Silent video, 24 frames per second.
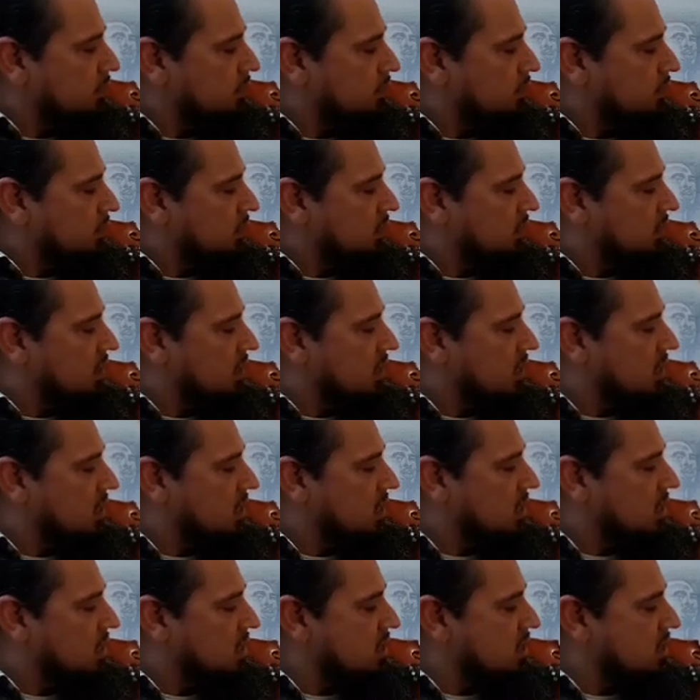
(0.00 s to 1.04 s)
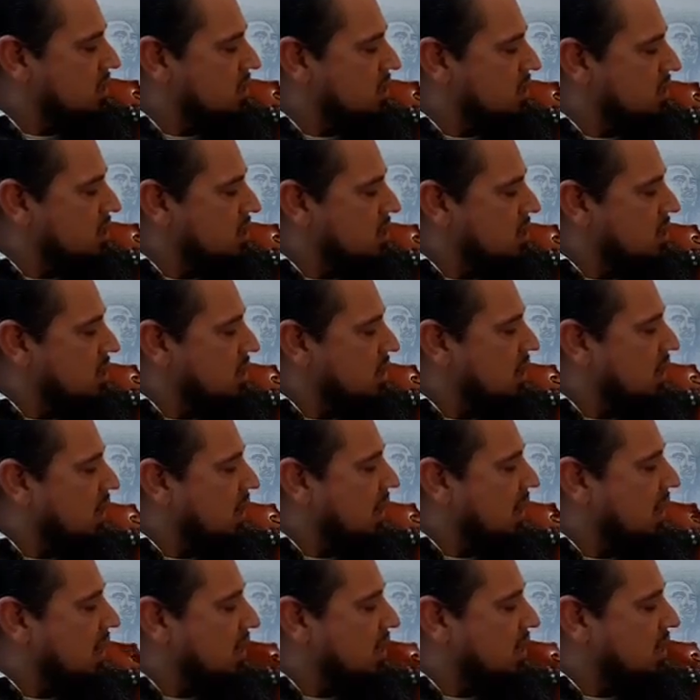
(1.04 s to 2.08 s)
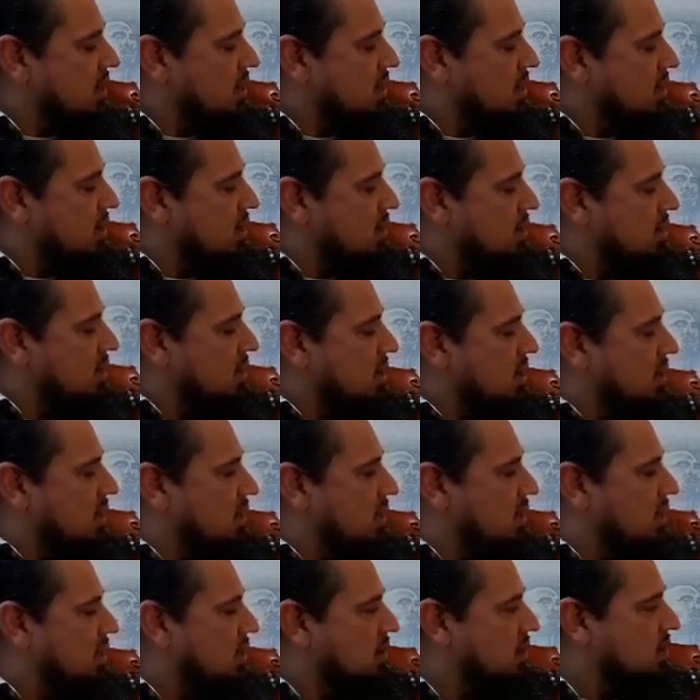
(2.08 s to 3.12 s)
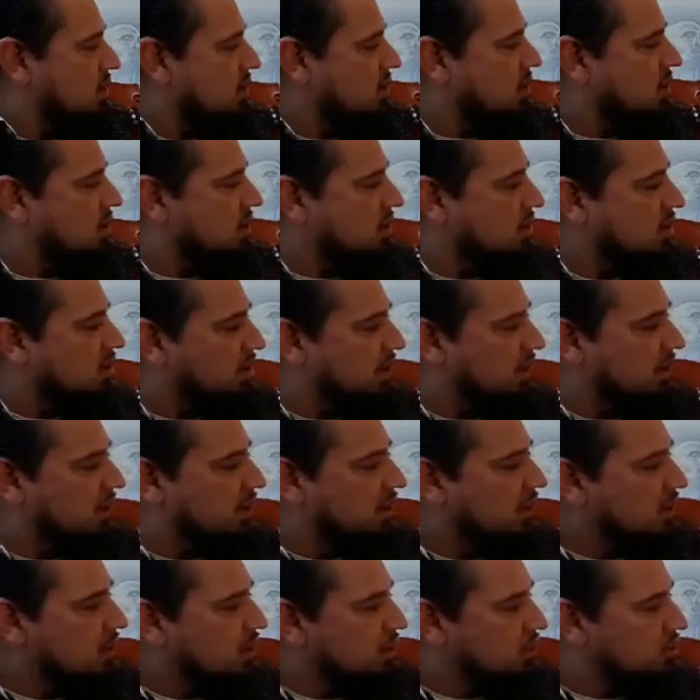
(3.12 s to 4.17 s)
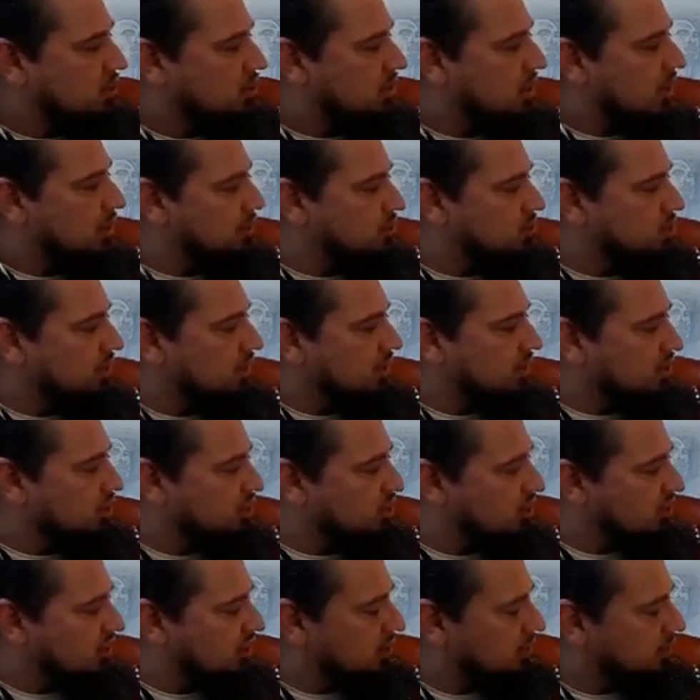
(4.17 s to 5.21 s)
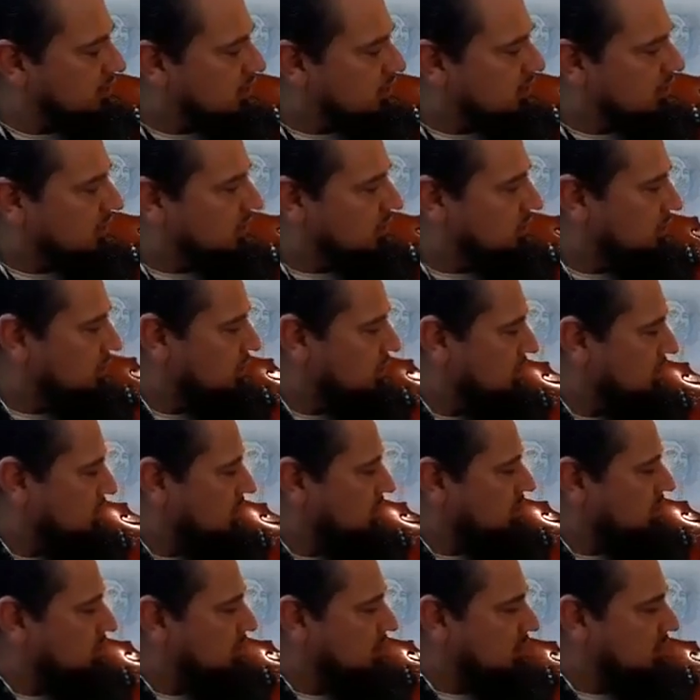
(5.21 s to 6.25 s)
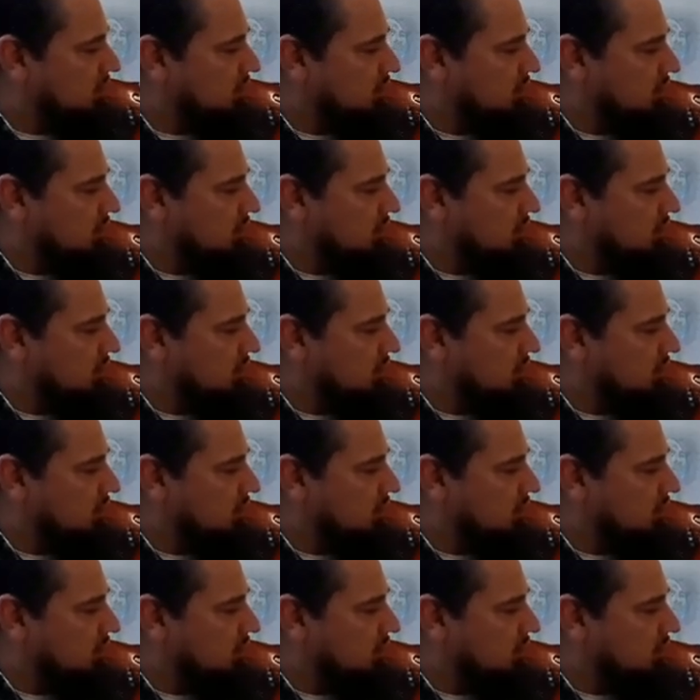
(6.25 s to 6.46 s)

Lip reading: D, A, E. Good, okay. So the top string is G. Okay, so we'll do this.